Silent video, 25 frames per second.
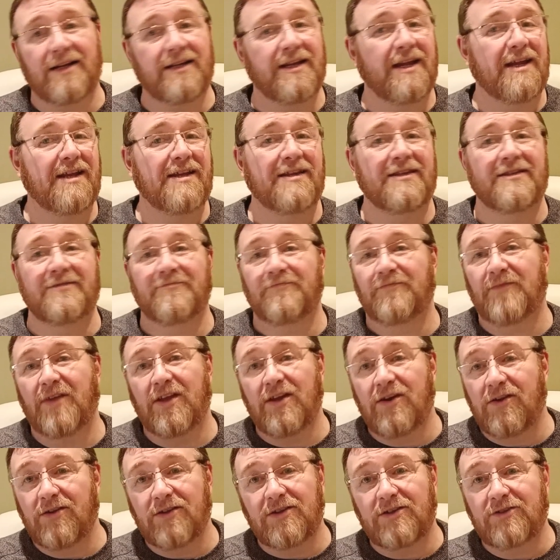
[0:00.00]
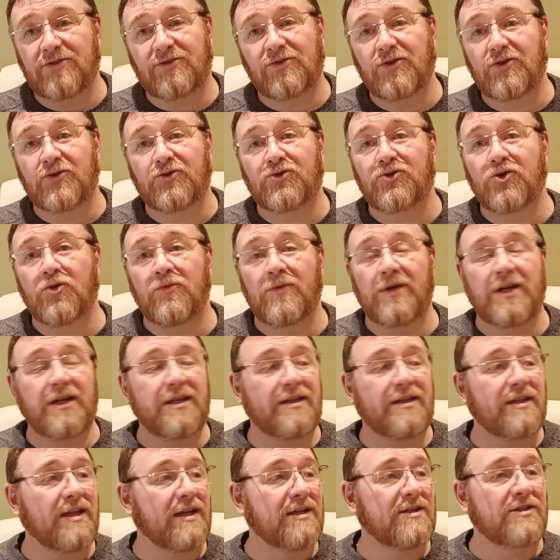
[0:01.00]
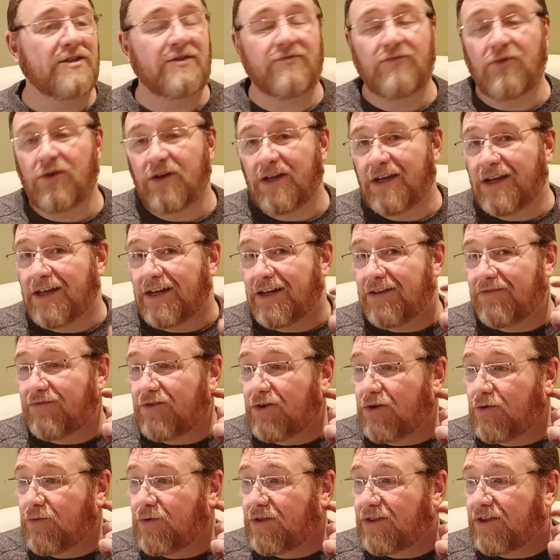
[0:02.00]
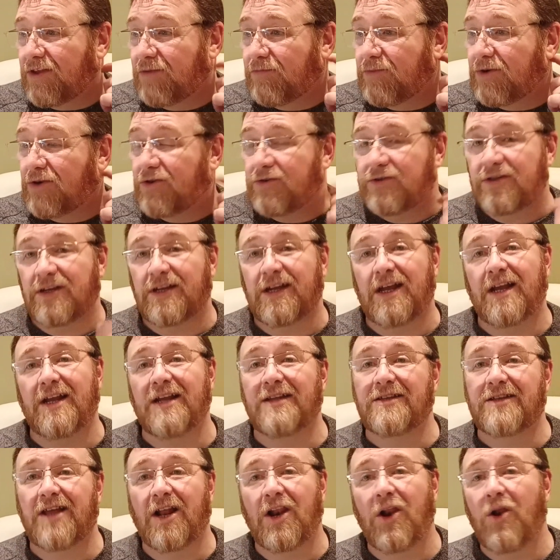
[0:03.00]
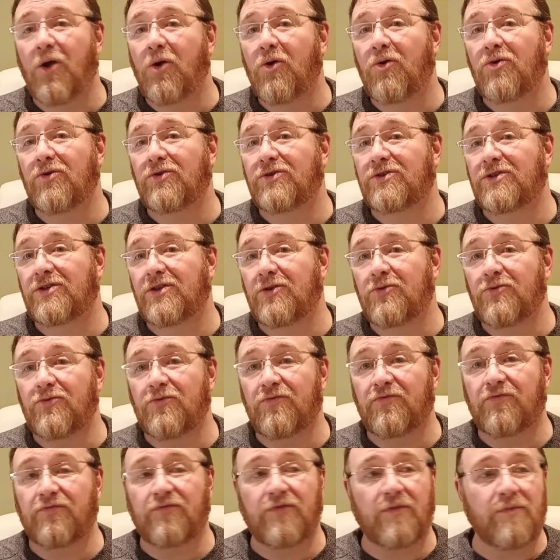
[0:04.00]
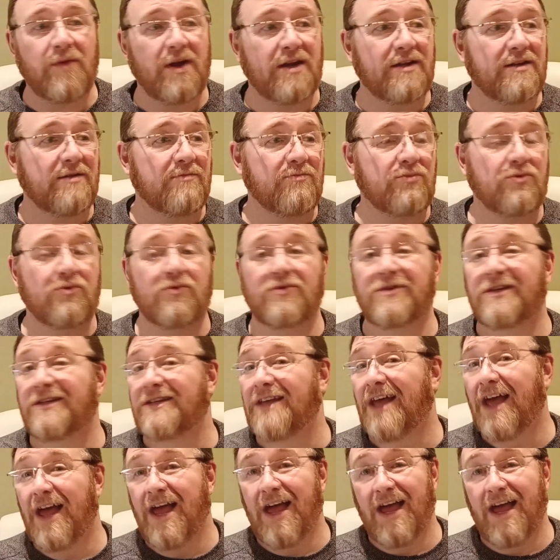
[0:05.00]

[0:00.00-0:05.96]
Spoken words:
and then you know there's so many things you've got to kind of do with it, because again it's a long slow fermenting process,